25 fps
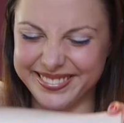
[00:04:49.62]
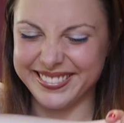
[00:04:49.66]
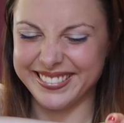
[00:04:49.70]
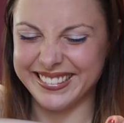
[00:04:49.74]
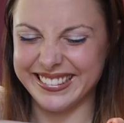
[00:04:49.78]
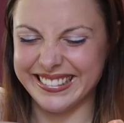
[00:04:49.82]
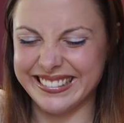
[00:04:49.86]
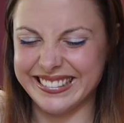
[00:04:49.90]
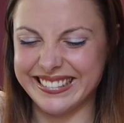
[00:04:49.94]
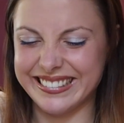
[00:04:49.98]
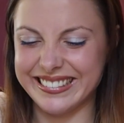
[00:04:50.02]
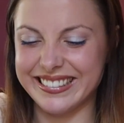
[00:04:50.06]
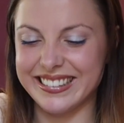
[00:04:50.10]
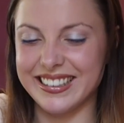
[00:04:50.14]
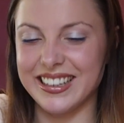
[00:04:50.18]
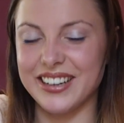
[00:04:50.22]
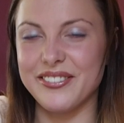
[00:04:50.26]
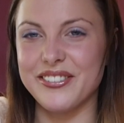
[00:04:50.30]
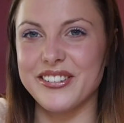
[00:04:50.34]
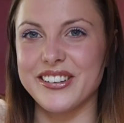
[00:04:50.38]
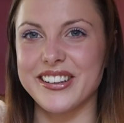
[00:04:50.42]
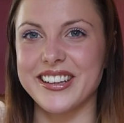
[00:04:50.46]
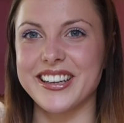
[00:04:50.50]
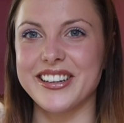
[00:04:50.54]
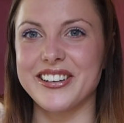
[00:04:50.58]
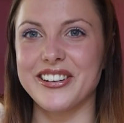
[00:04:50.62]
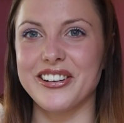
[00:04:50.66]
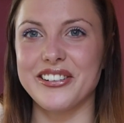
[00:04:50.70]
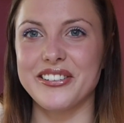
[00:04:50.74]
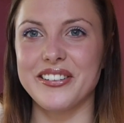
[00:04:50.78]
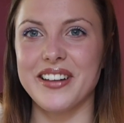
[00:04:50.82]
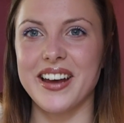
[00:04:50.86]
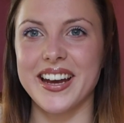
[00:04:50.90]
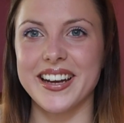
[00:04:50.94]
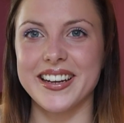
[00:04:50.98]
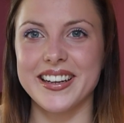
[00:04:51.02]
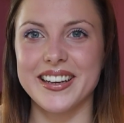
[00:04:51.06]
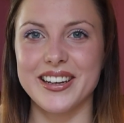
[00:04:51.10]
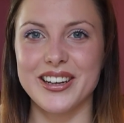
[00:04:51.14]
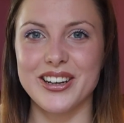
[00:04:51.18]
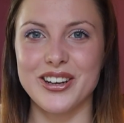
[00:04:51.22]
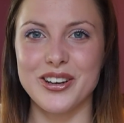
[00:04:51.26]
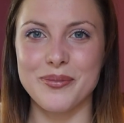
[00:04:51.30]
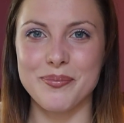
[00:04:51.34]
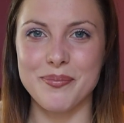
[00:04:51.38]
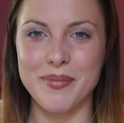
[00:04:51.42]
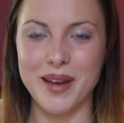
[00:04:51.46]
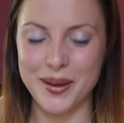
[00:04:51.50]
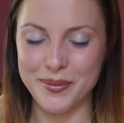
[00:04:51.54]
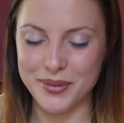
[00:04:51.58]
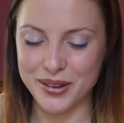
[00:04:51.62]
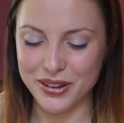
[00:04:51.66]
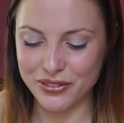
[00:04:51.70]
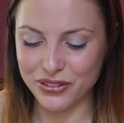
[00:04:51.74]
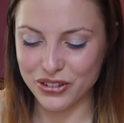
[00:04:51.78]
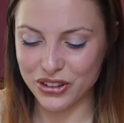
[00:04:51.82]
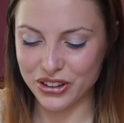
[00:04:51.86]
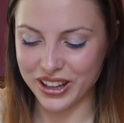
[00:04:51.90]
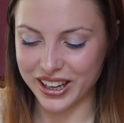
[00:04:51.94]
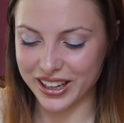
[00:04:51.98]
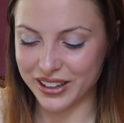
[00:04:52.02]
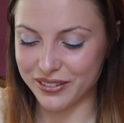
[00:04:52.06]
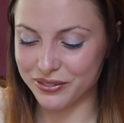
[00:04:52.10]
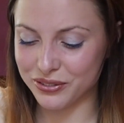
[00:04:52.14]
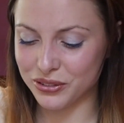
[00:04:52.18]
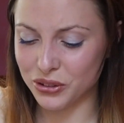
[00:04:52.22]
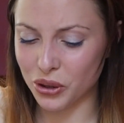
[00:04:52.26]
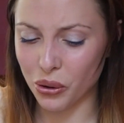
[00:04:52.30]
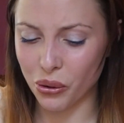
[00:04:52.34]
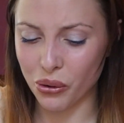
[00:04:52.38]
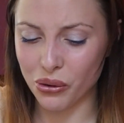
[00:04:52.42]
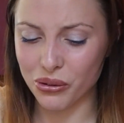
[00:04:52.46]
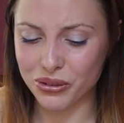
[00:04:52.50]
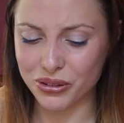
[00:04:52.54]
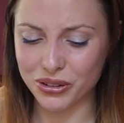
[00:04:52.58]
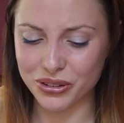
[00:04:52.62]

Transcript: I really don't like it. Maybe if you like floral,